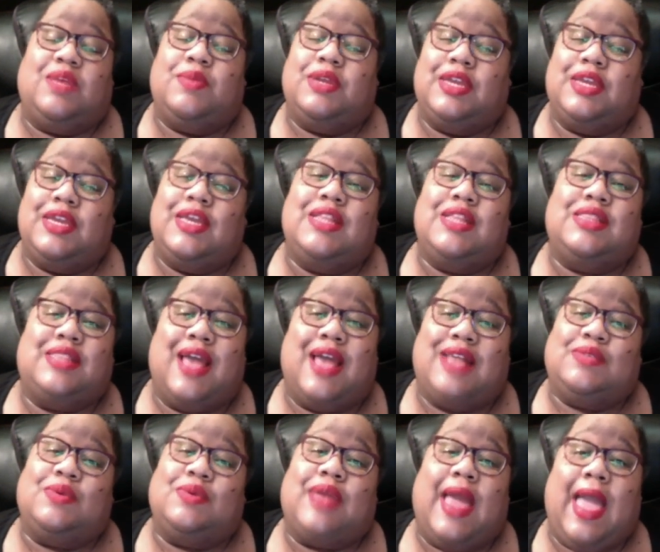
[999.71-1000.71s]
But again,
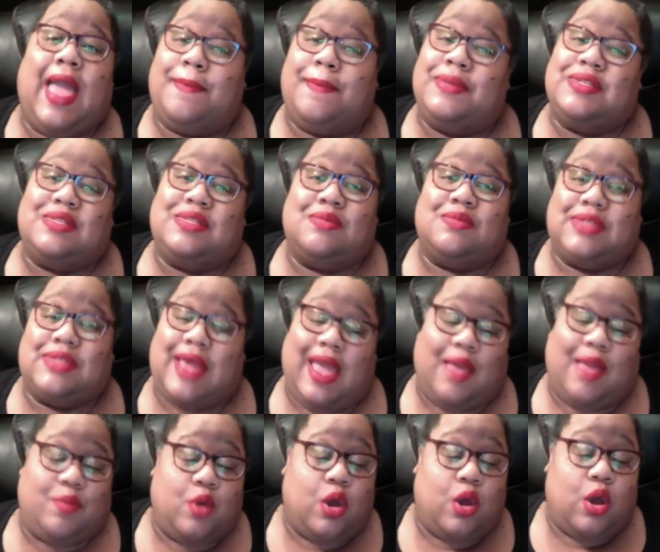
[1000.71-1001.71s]
that's what happens
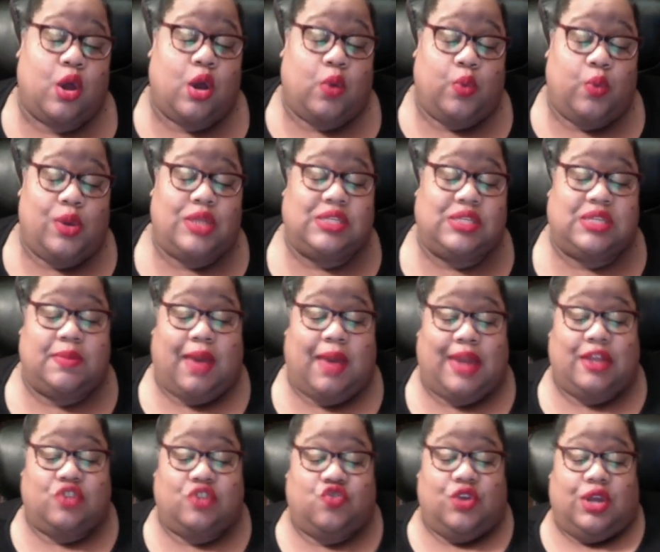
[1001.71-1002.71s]
sometimes when
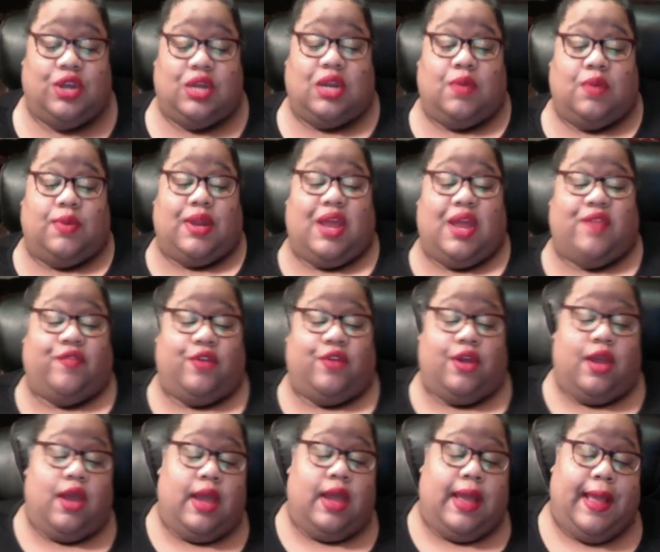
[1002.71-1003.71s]
somebody's drinking or whatever.